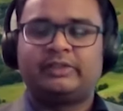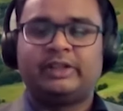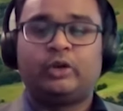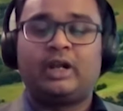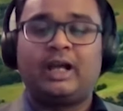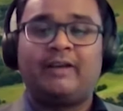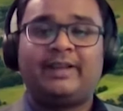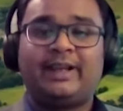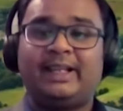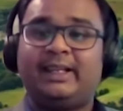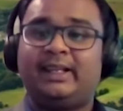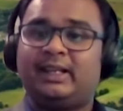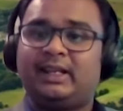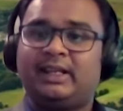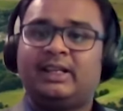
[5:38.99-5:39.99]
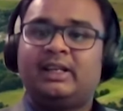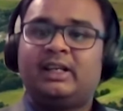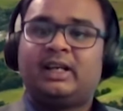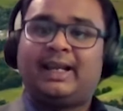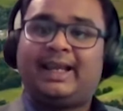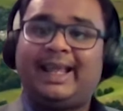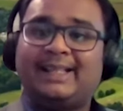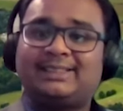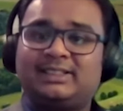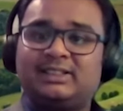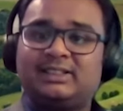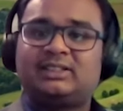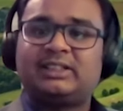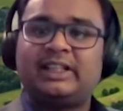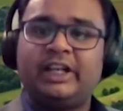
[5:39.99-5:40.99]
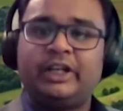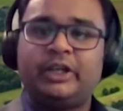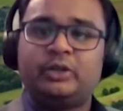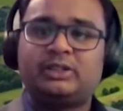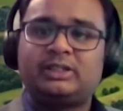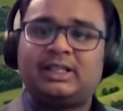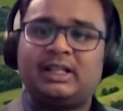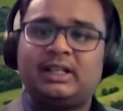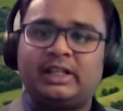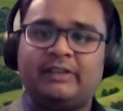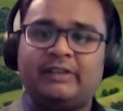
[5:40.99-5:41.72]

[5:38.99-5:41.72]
we don't have any cases in New Zealand.